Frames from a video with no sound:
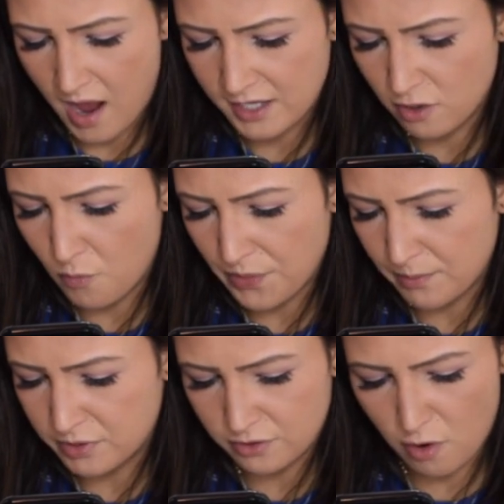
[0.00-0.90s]
I don't want
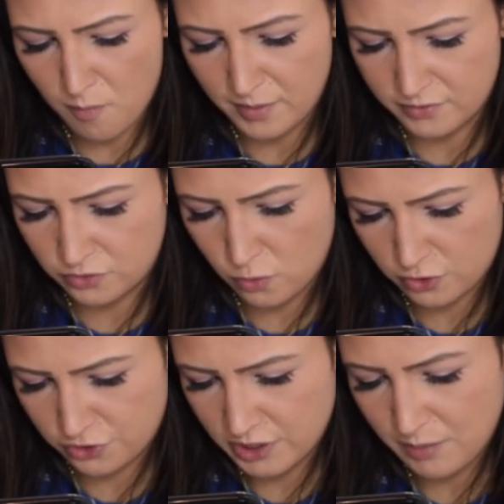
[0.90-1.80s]
them to know about the
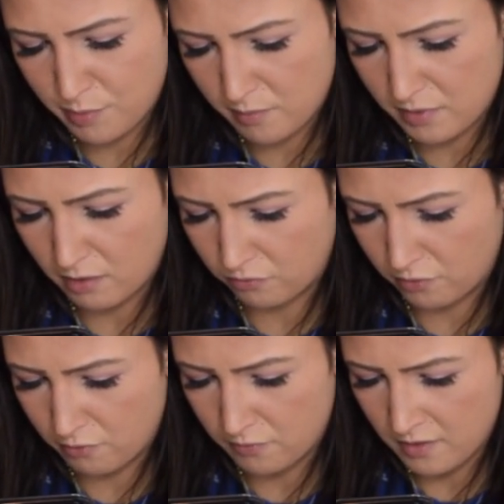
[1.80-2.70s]
torture he put me
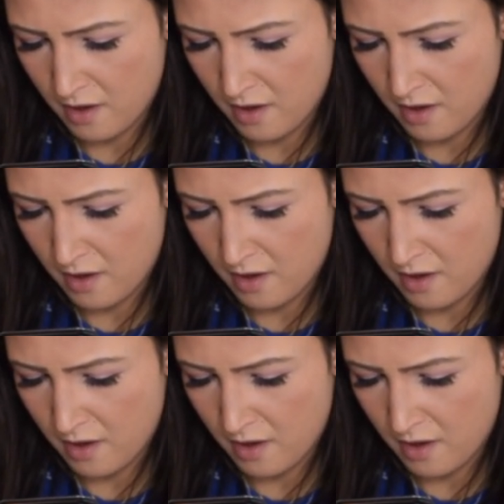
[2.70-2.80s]
through.